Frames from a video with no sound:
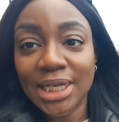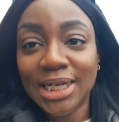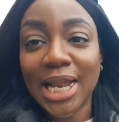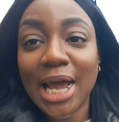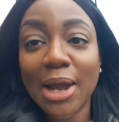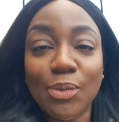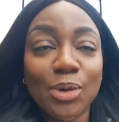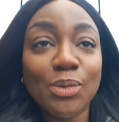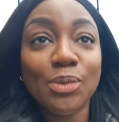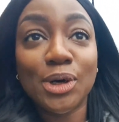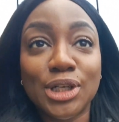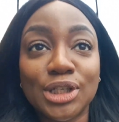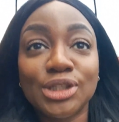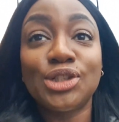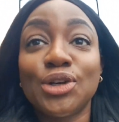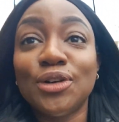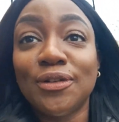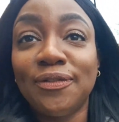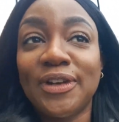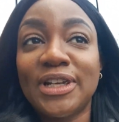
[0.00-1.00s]
Like, we want to
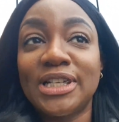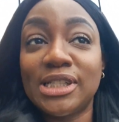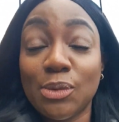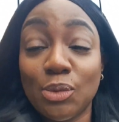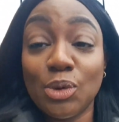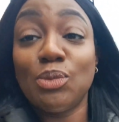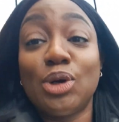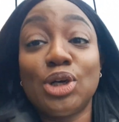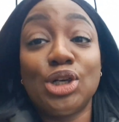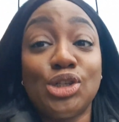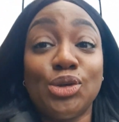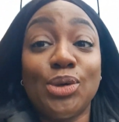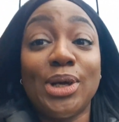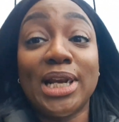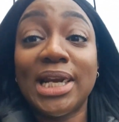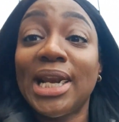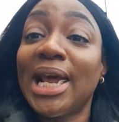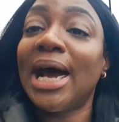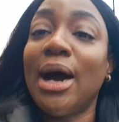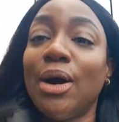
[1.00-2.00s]
do things and we want to do
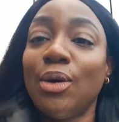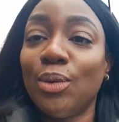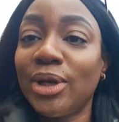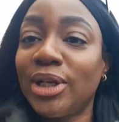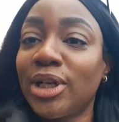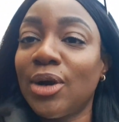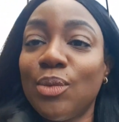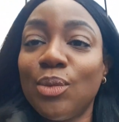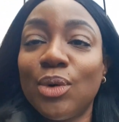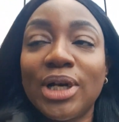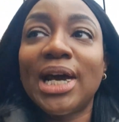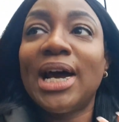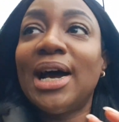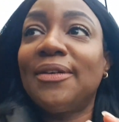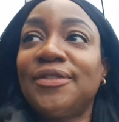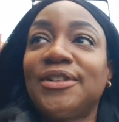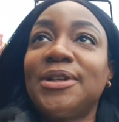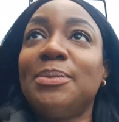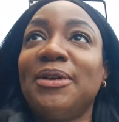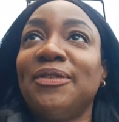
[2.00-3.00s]
it now. Well, we don't want to have
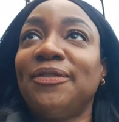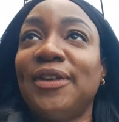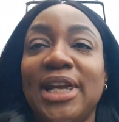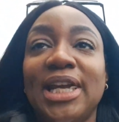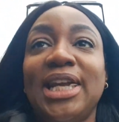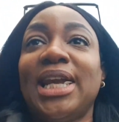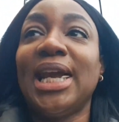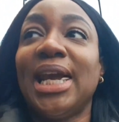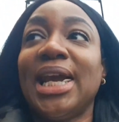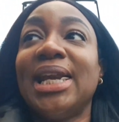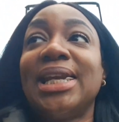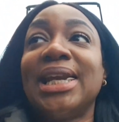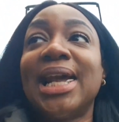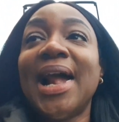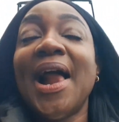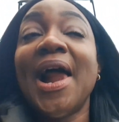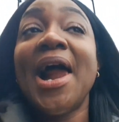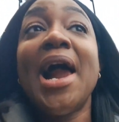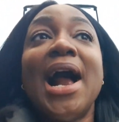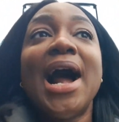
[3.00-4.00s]
yesterday. To be thinking.
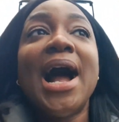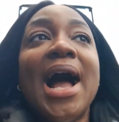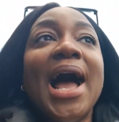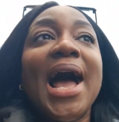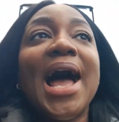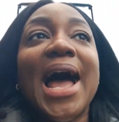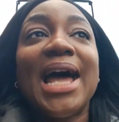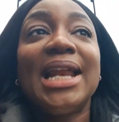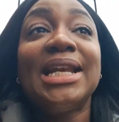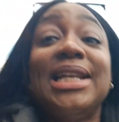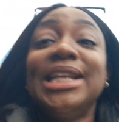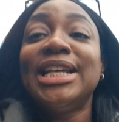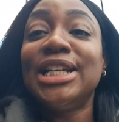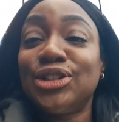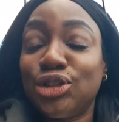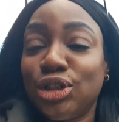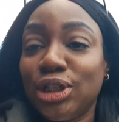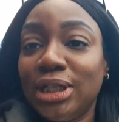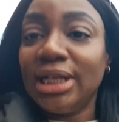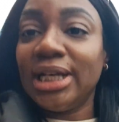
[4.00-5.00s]
And
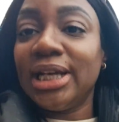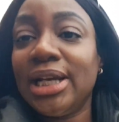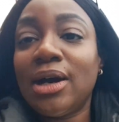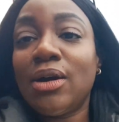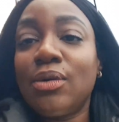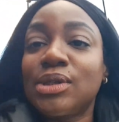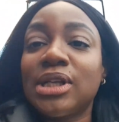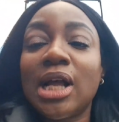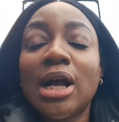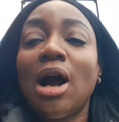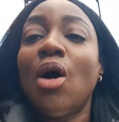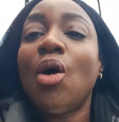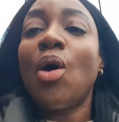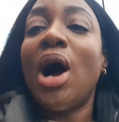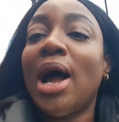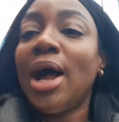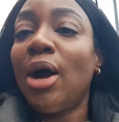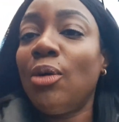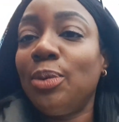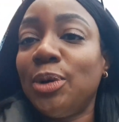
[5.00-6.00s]
literally, I was like, oh,
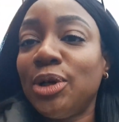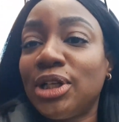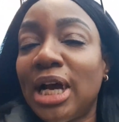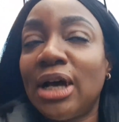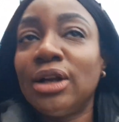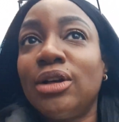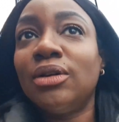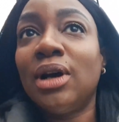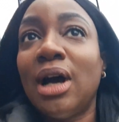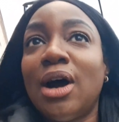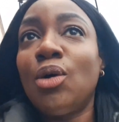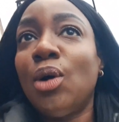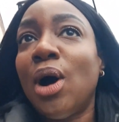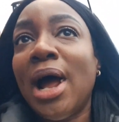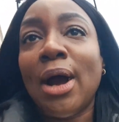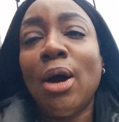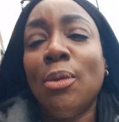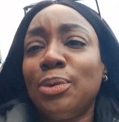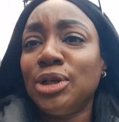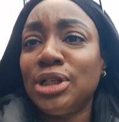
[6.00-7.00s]
I'll help you down
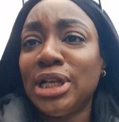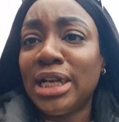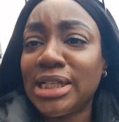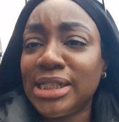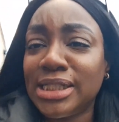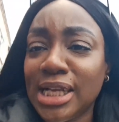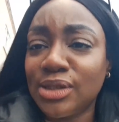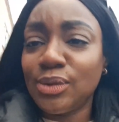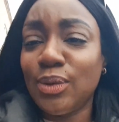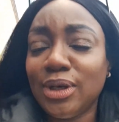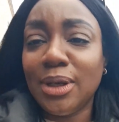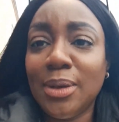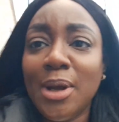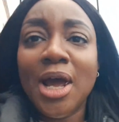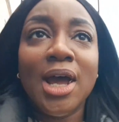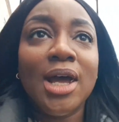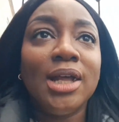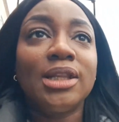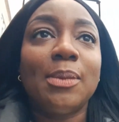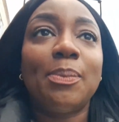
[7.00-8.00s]
the stairs with
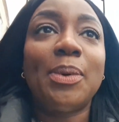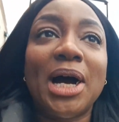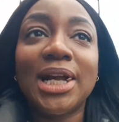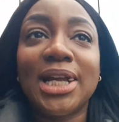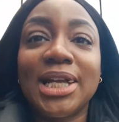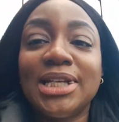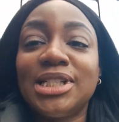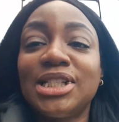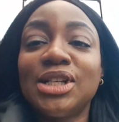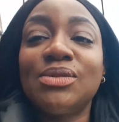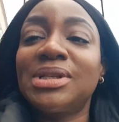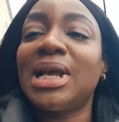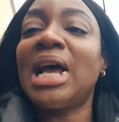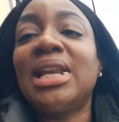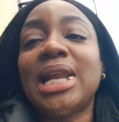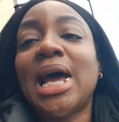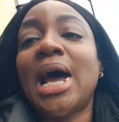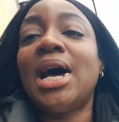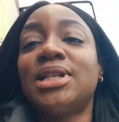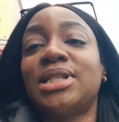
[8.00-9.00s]
the buggy. She was like,
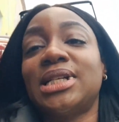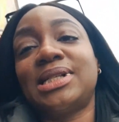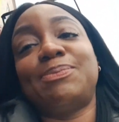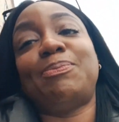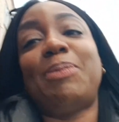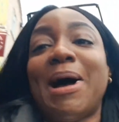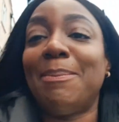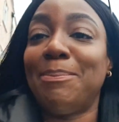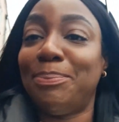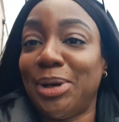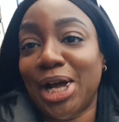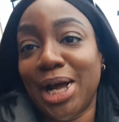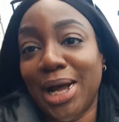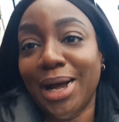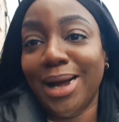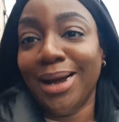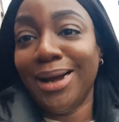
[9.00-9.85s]
nah, just bump her.